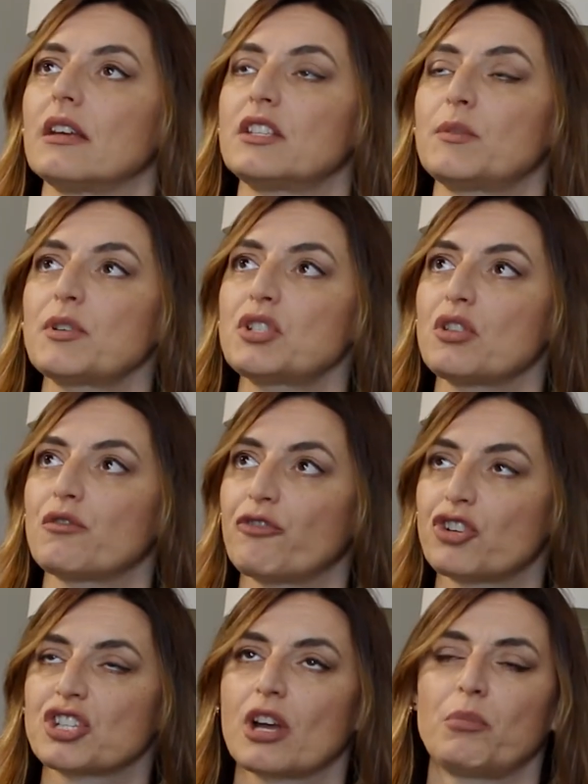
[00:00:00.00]
especially the
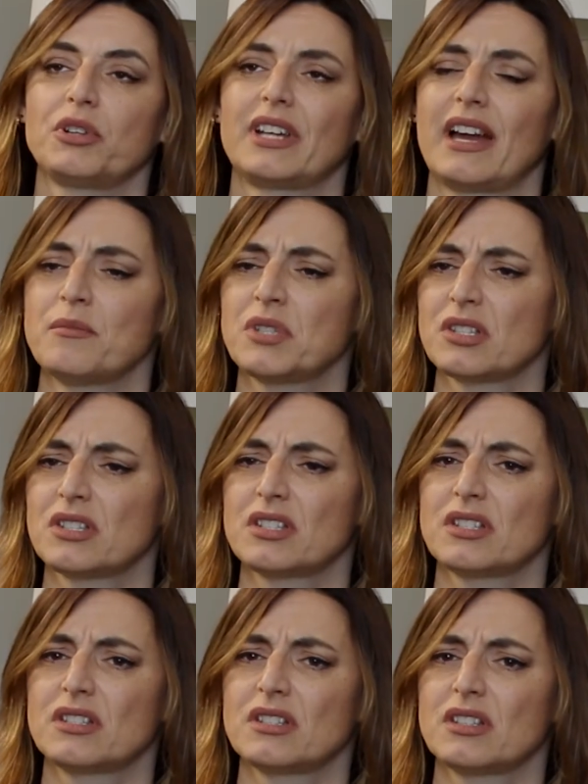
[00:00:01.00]
first couple
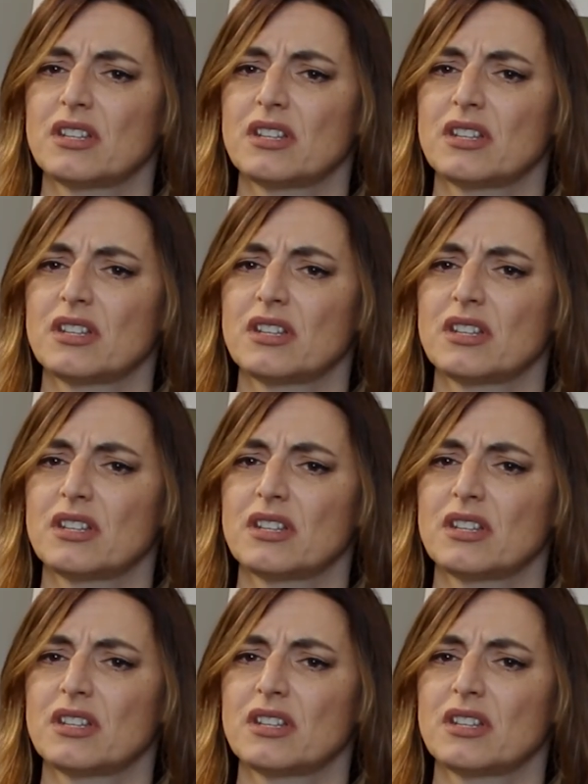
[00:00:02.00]
times,